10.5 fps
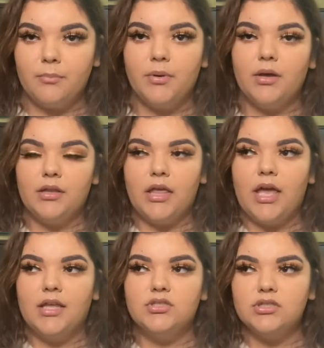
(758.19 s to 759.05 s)
But
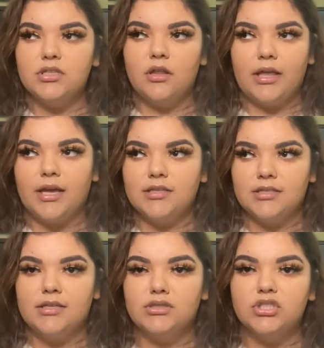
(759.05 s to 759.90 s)
it just, like I
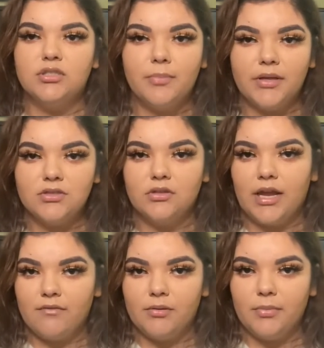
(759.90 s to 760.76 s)
said, it just depends on
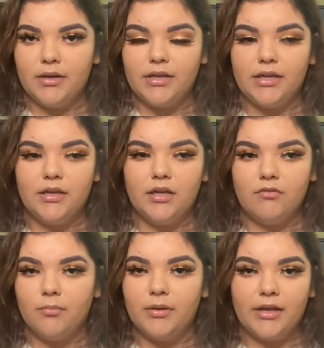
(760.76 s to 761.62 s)
everybody
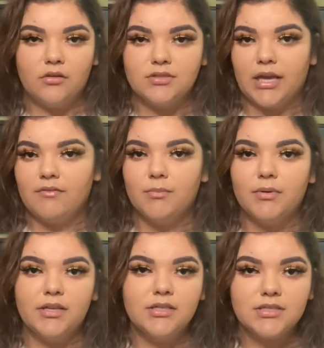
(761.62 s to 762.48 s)
else. Like
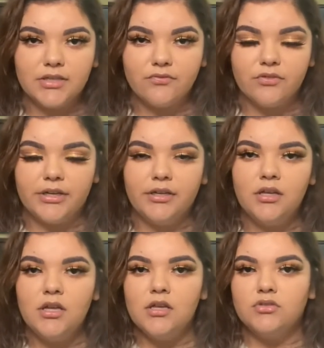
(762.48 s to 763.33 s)
everybody is different,
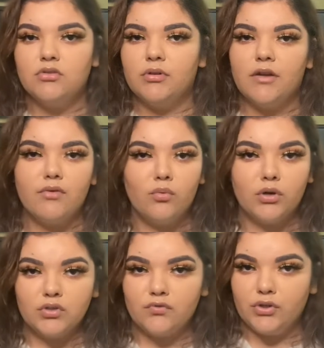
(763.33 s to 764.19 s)
so whatever
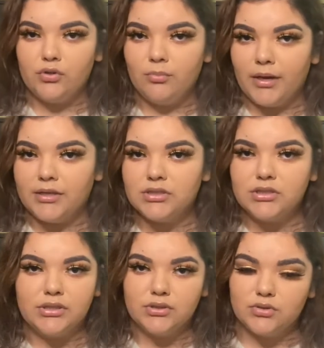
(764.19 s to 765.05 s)
works for you
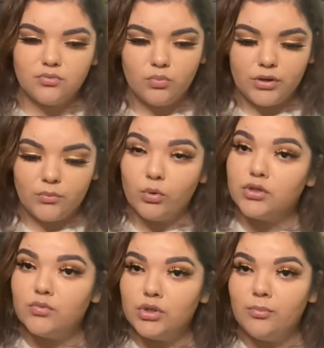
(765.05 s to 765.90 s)
best is what
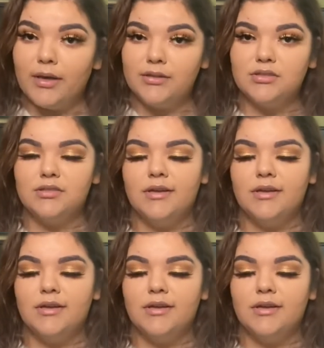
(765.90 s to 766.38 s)
works for you best.